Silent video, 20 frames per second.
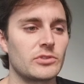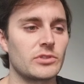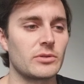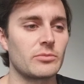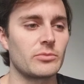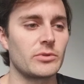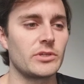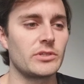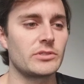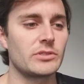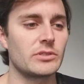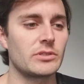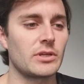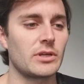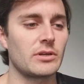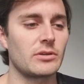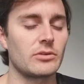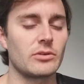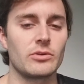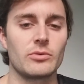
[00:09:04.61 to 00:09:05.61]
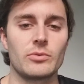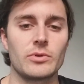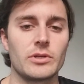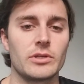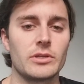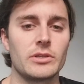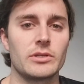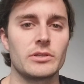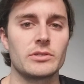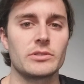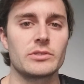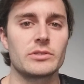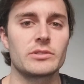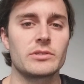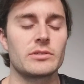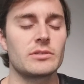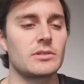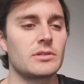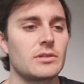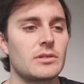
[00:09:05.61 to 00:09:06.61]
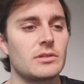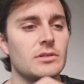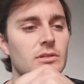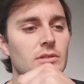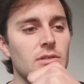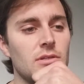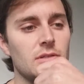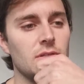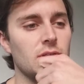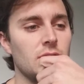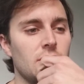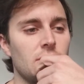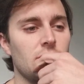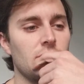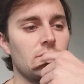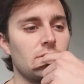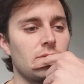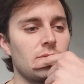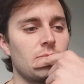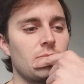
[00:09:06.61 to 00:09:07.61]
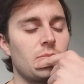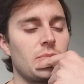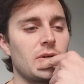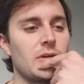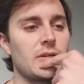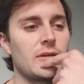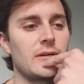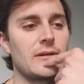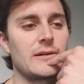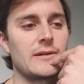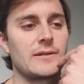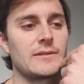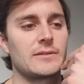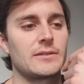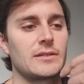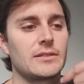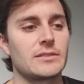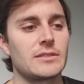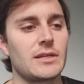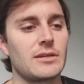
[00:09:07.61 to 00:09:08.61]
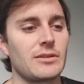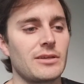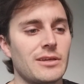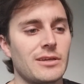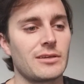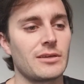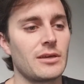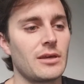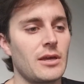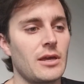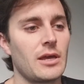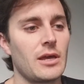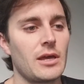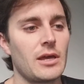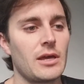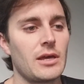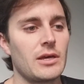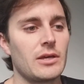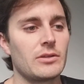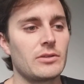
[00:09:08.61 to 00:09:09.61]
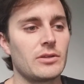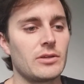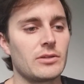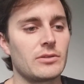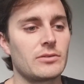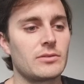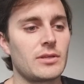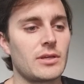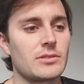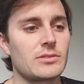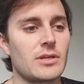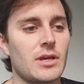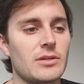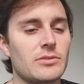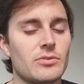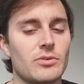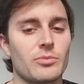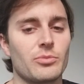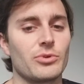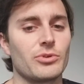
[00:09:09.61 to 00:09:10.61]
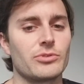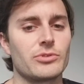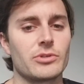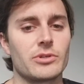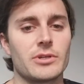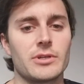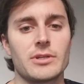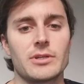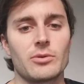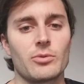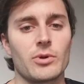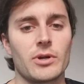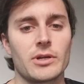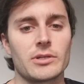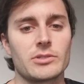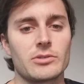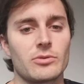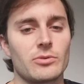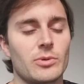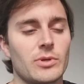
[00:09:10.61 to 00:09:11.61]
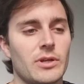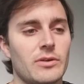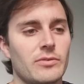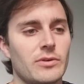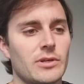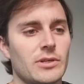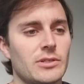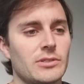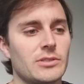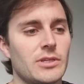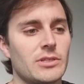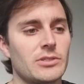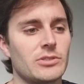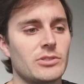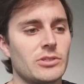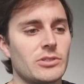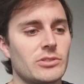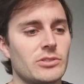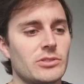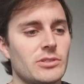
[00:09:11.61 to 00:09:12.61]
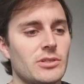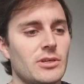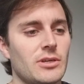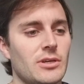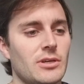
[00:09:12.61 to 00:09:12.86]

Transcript: some reason, I don't know what it is, but it's not like the testosterone booster in it works or whatever, because that's just